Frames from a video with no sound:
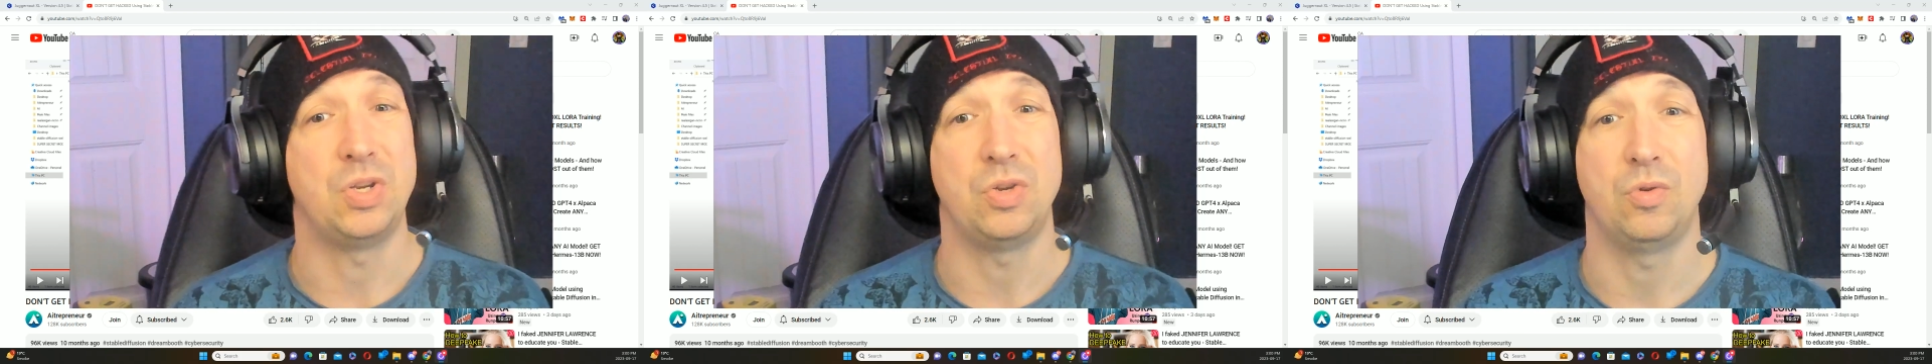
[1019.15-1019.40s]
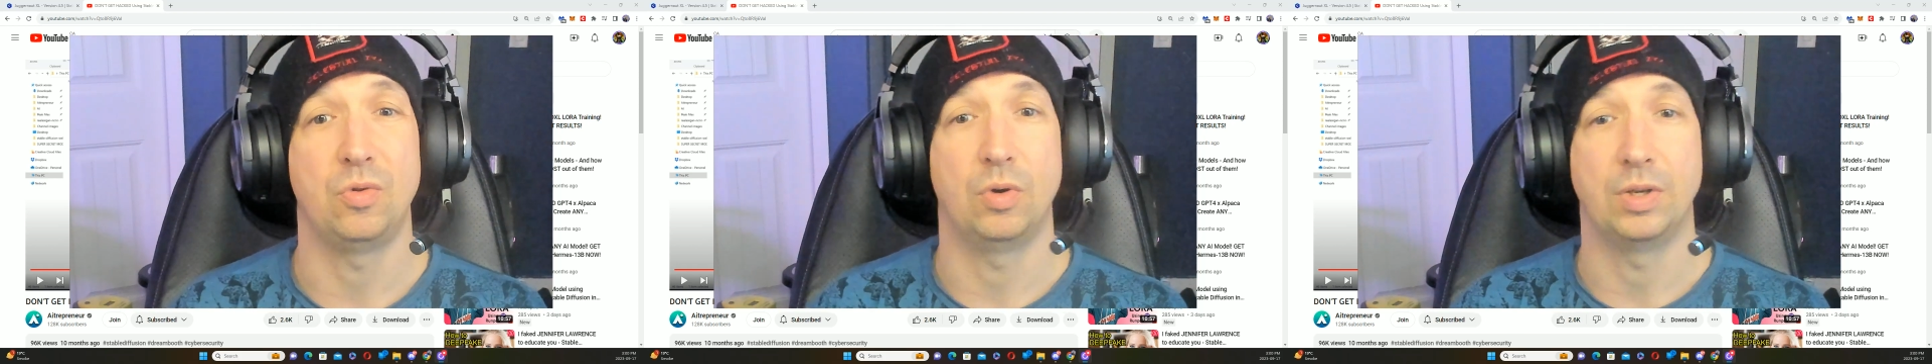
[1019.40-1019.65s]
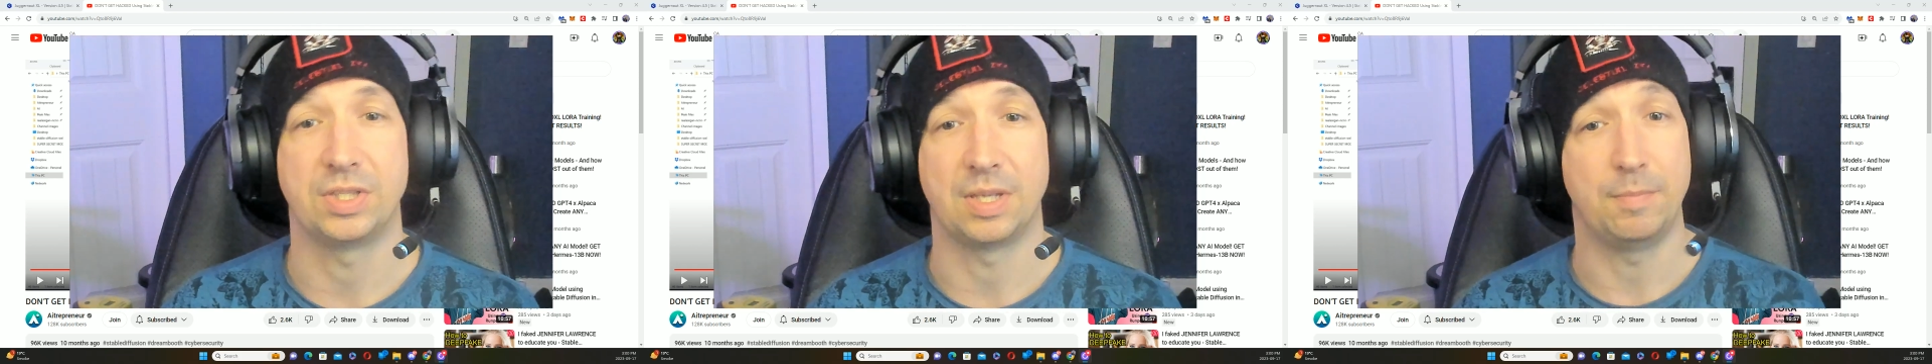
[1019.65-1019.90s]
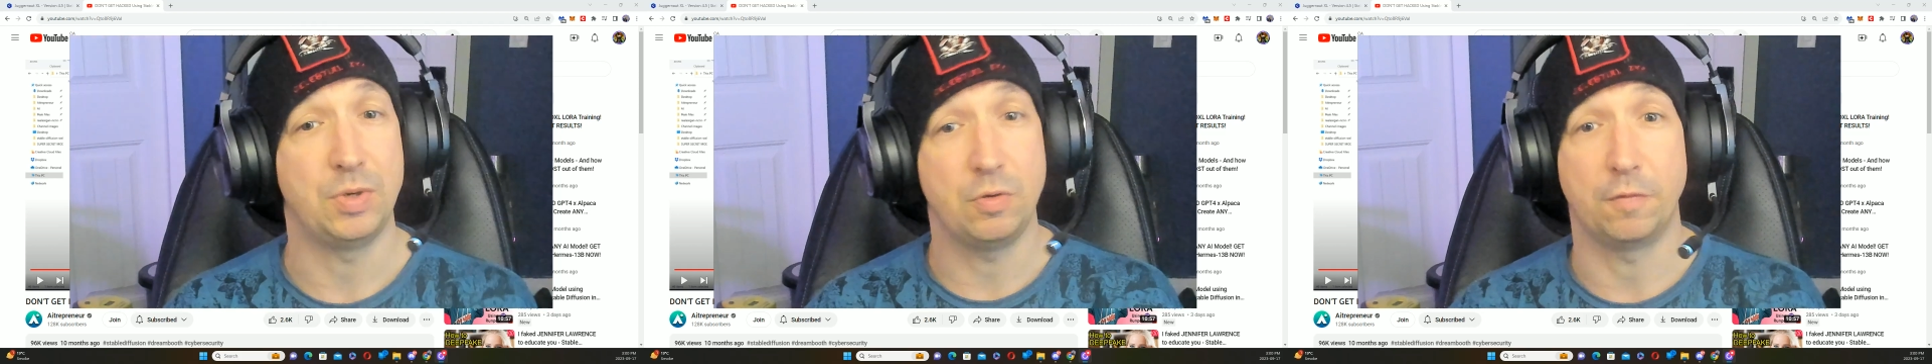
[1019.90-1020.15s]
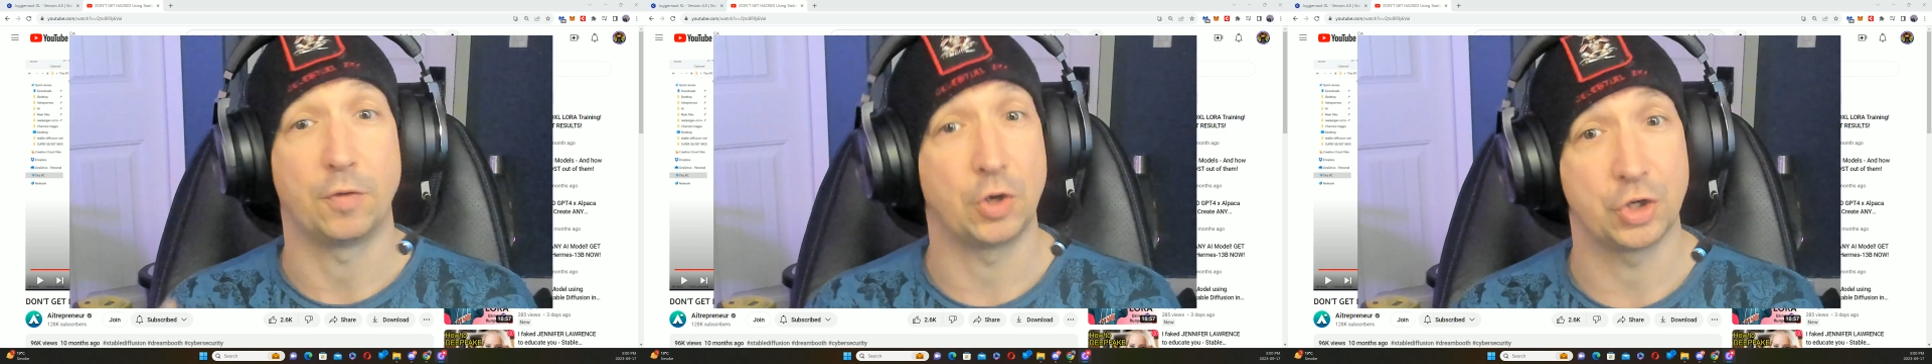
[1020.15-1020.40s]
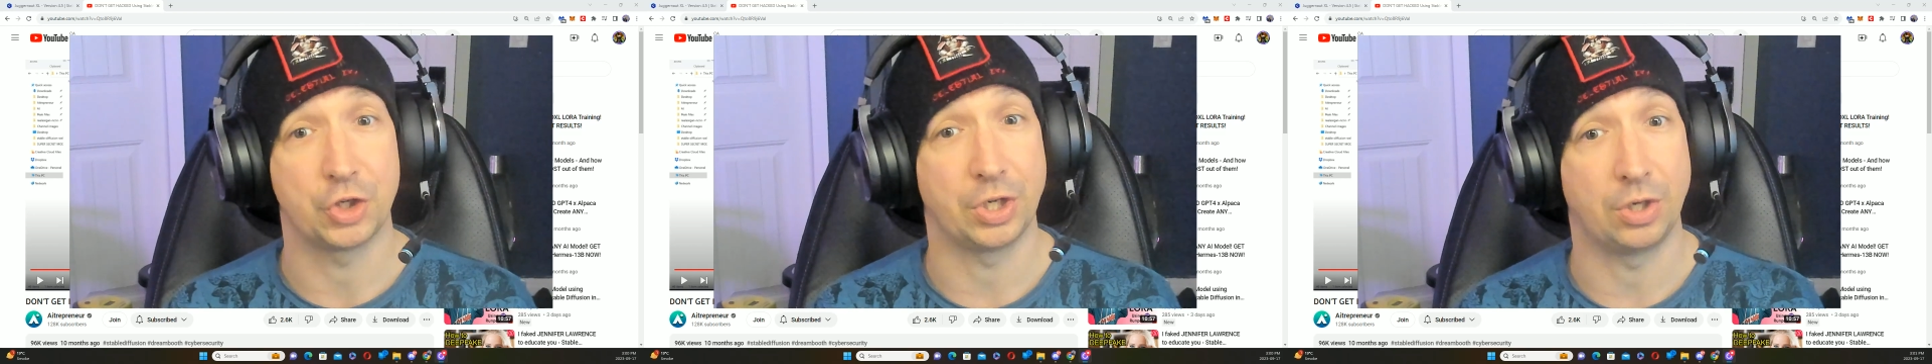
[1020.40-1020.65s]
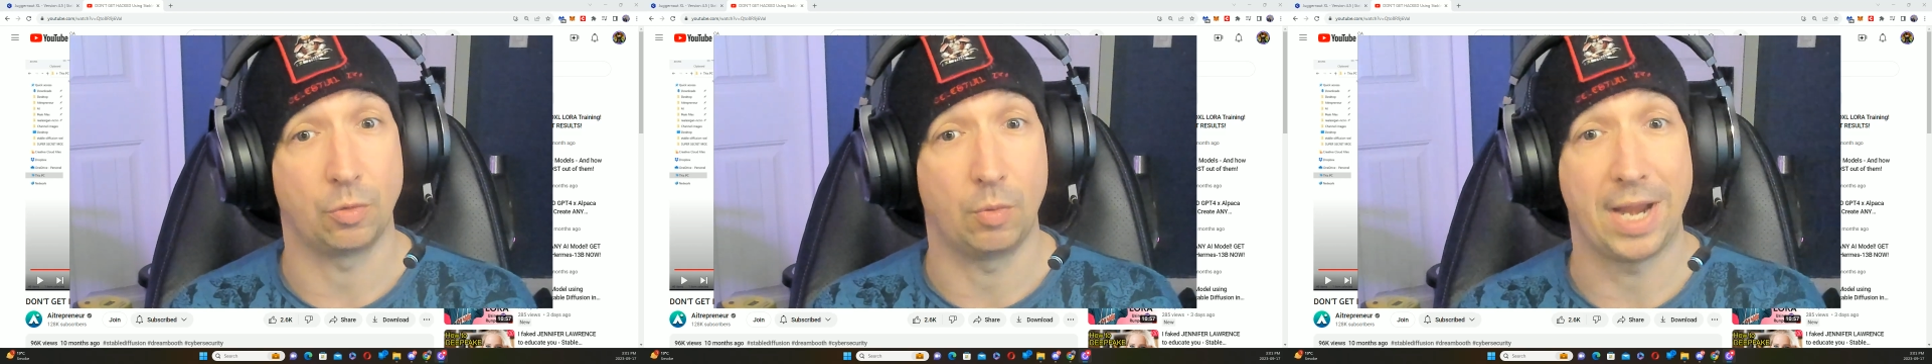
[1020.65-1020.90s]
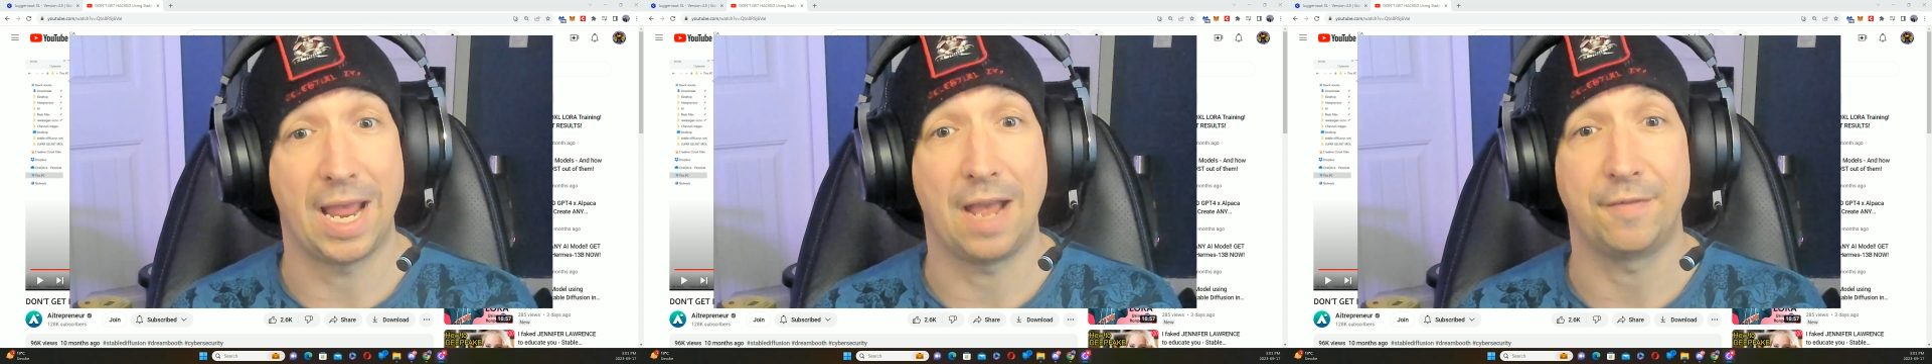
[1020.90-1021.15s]
new version or
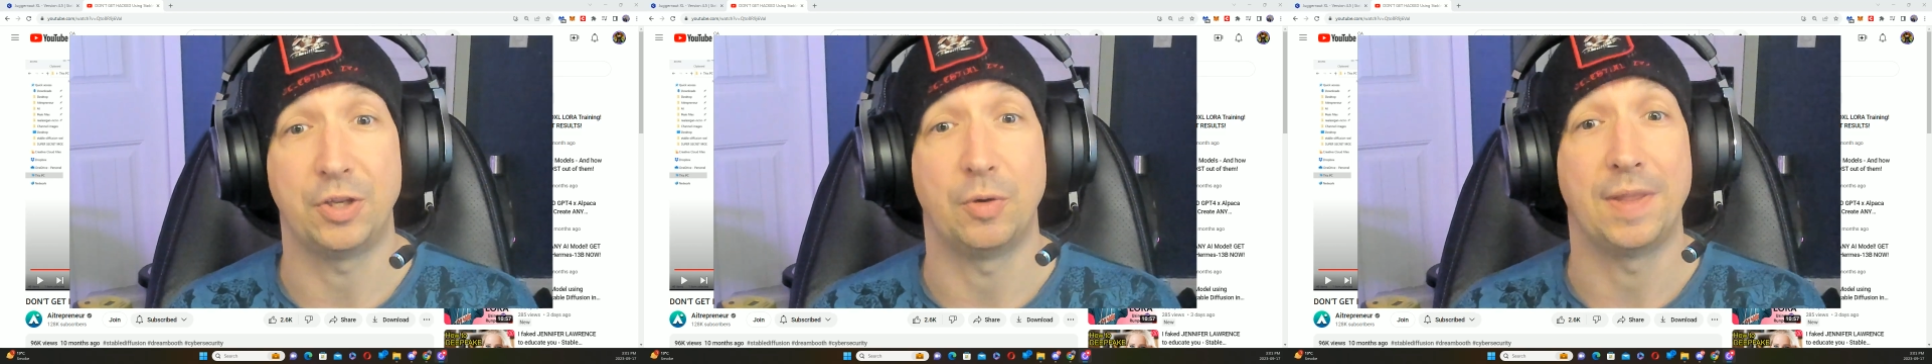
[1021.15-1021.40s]
what have you.